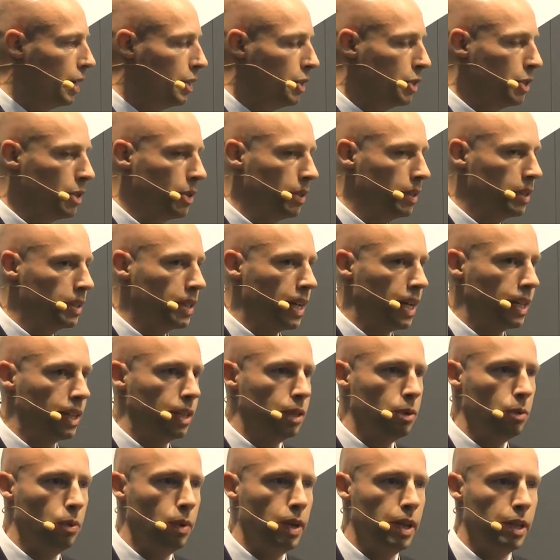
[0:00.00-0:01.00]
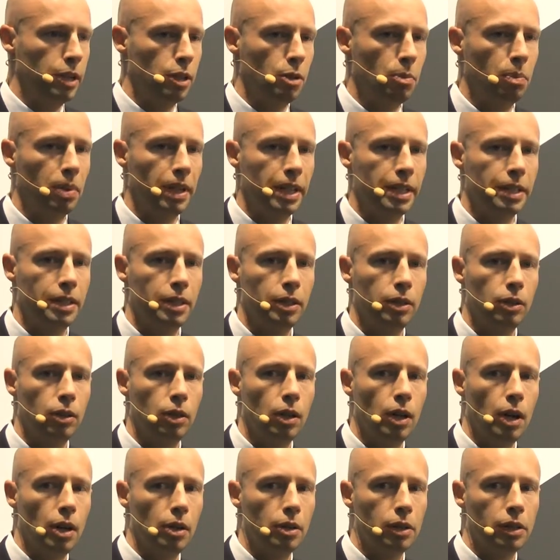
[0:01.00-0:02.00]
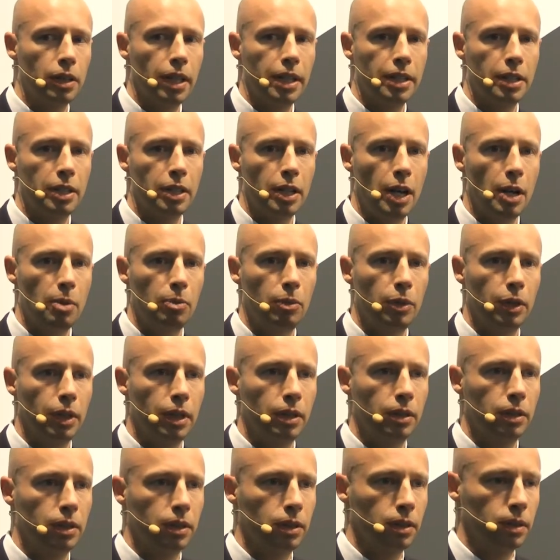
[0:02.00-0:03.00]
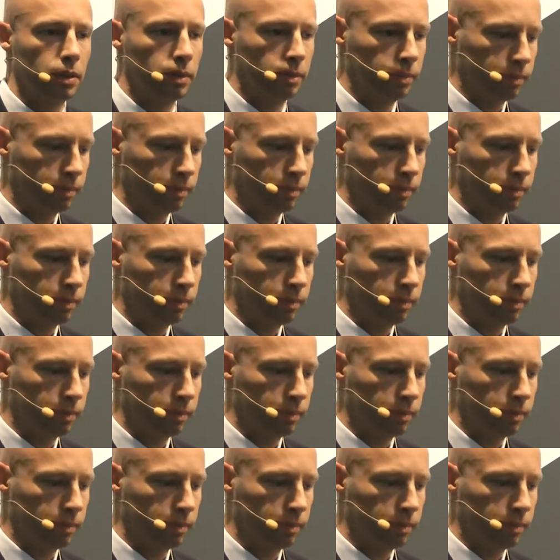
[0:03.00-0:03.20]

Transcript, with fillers: and you know exactly where you're placing your oocytes and embryos.